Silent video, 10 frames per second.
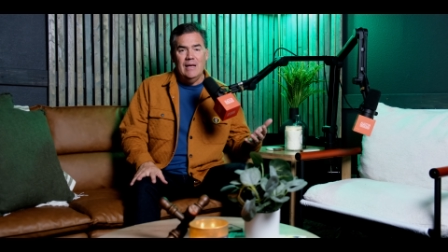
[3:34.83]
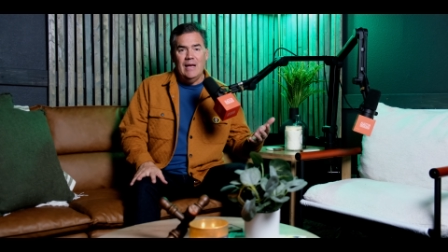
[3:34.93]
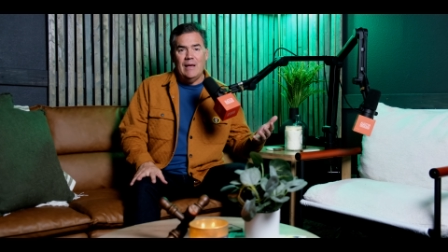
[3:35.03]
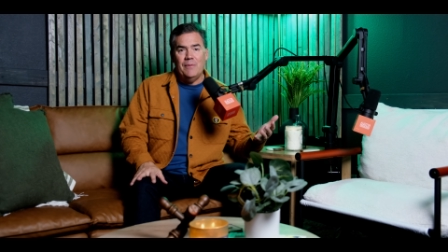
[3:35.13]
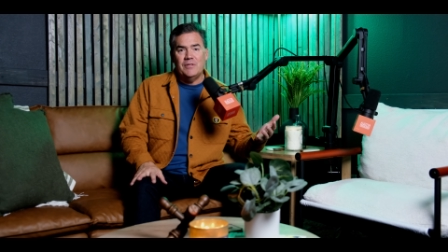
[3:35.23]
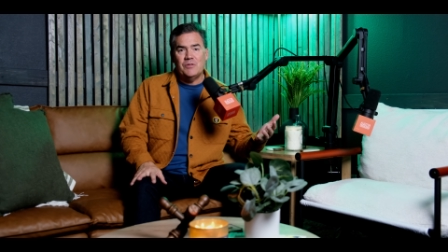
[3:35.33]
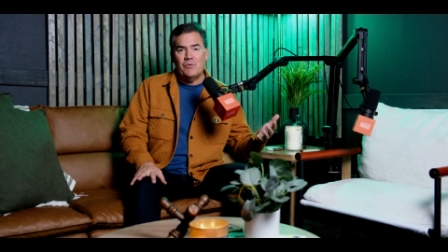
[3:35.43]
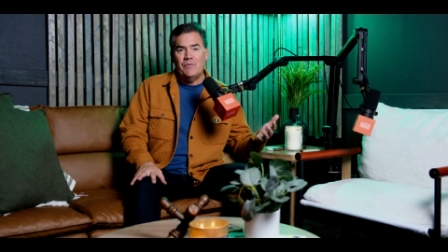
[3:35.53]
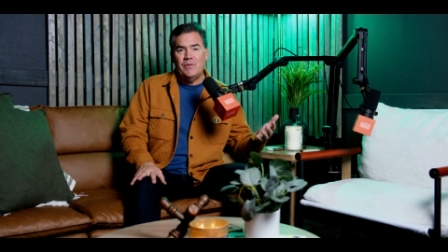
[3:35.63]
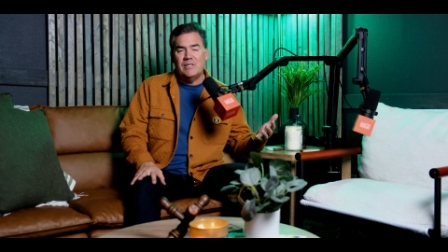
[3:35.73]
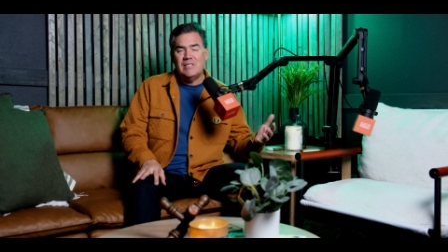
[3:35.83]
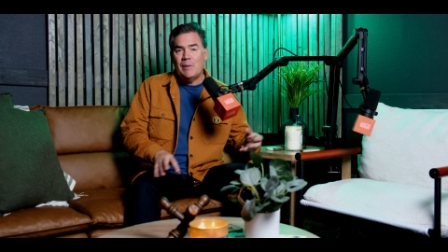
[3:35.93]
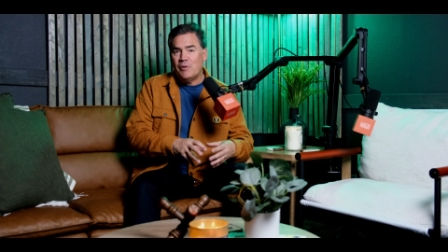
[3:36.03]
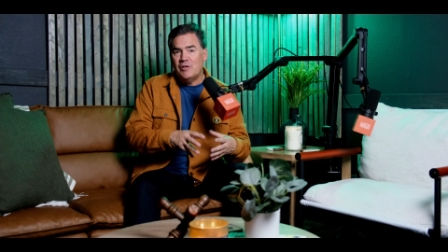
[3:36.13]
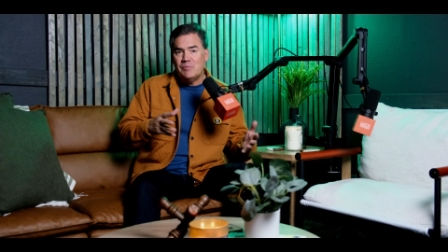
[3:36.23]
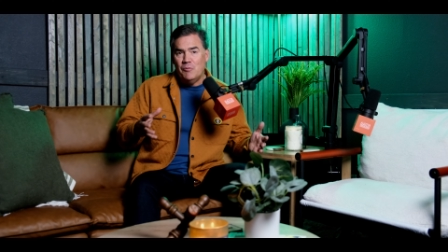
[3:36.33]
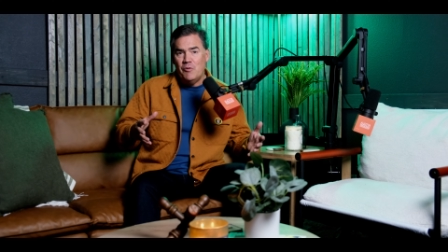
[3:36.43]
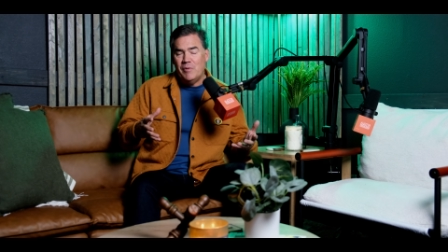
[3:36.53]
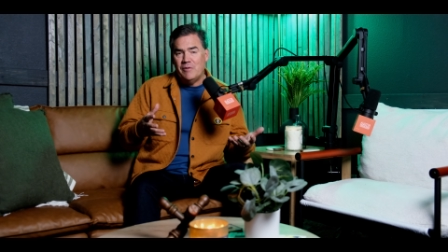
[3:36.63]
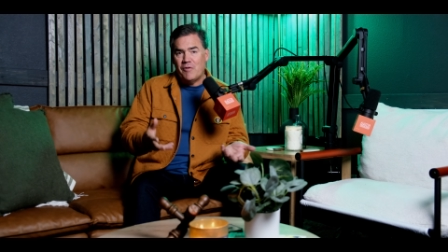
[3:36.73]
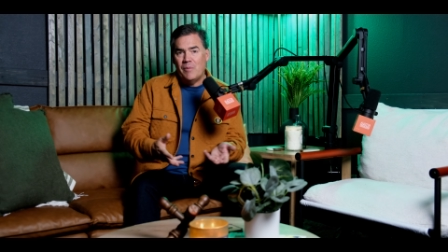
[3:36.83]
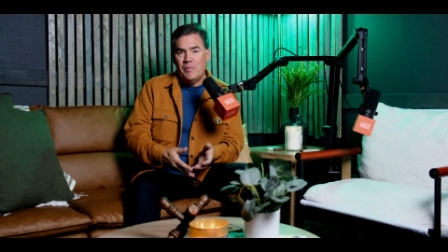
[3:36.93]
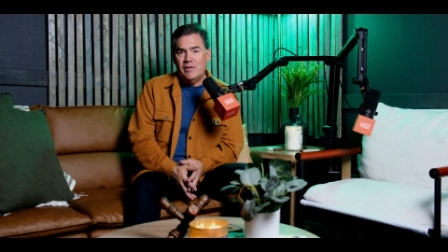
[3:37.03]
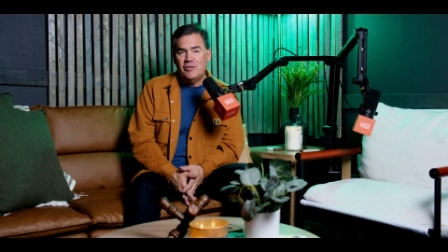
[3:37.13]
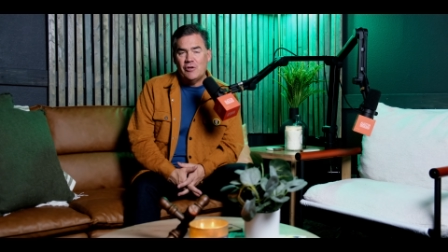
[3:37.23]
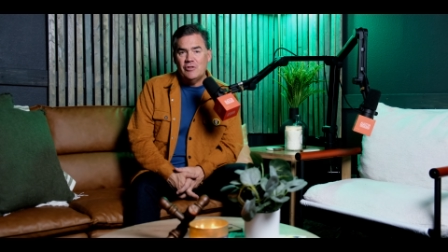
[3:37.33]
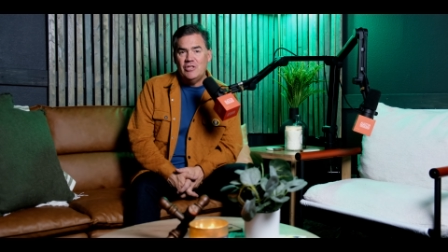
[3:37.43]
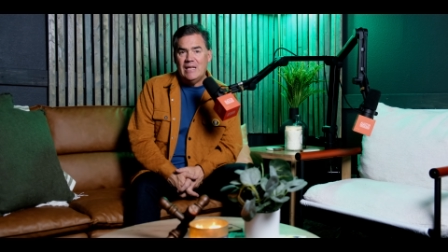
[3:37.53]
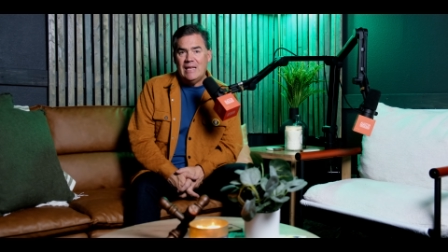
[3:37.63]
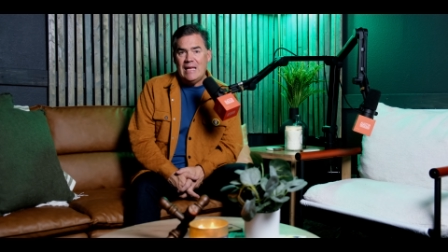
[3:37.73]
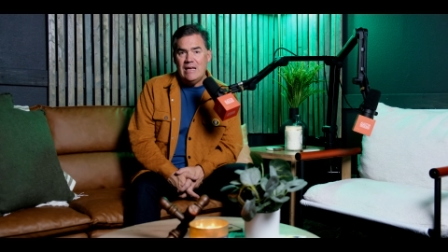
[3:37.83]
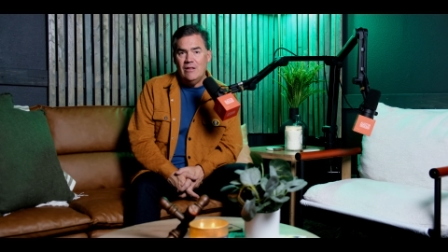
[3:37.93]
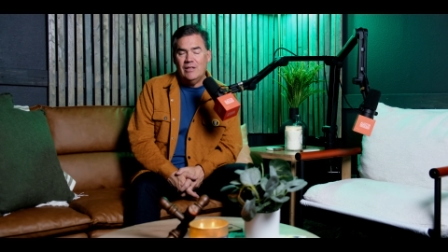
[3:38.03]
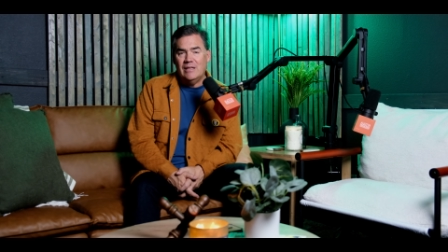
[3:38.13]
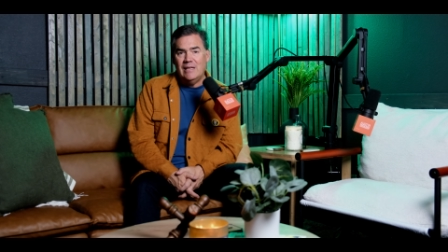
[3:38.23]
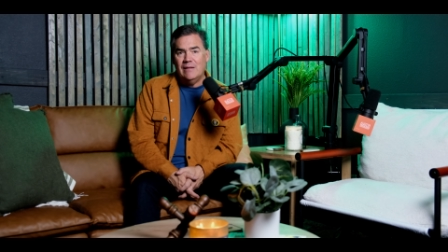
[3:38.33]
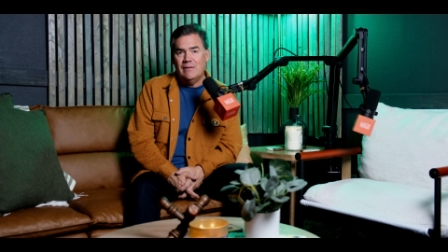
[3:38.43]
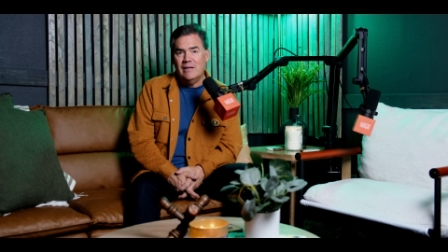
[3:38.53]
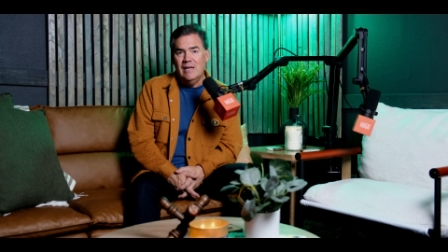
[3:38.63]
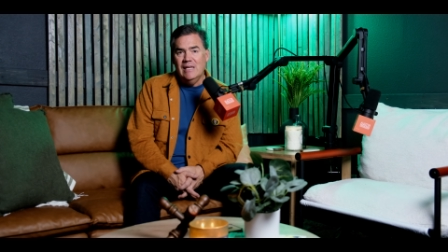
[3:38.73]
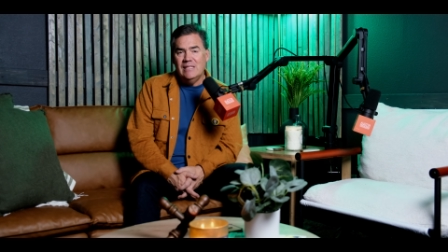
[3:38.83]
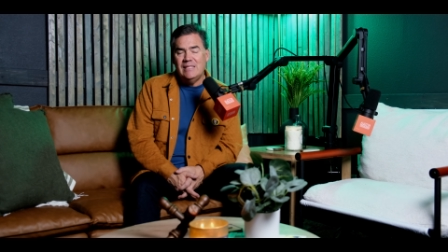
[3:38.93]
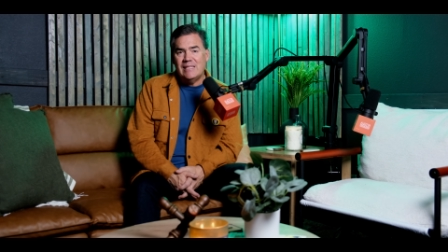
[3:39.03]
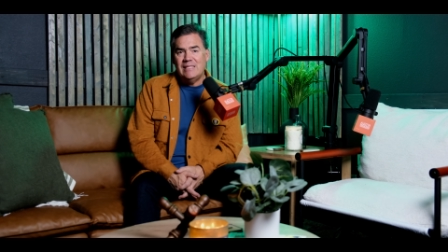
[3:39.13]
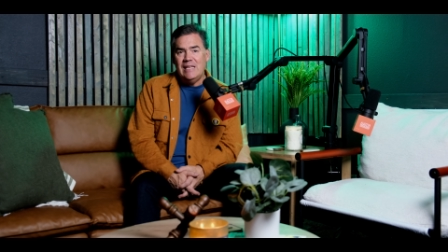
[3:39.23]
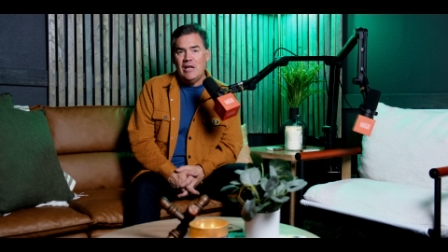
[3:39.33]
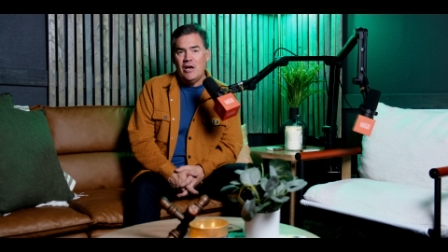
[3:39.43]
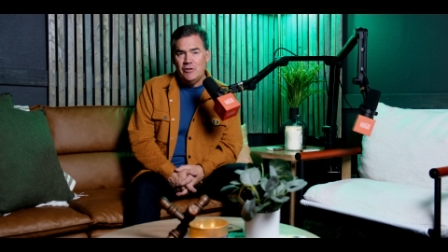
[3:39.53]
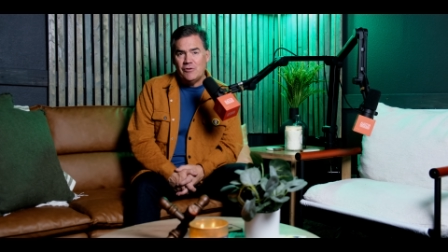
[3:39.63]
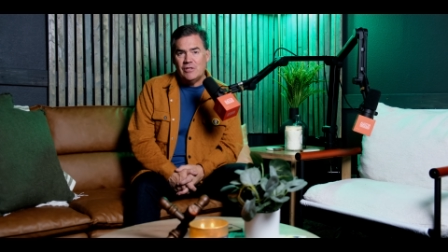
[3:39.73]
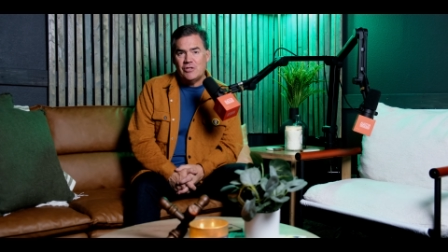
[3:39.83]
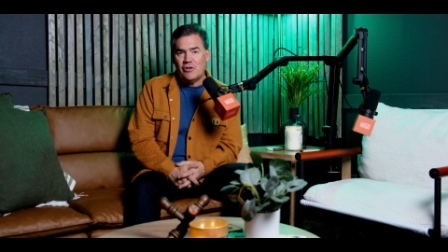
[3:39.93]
and sort of the separatist movement from the church in England in the 1600s.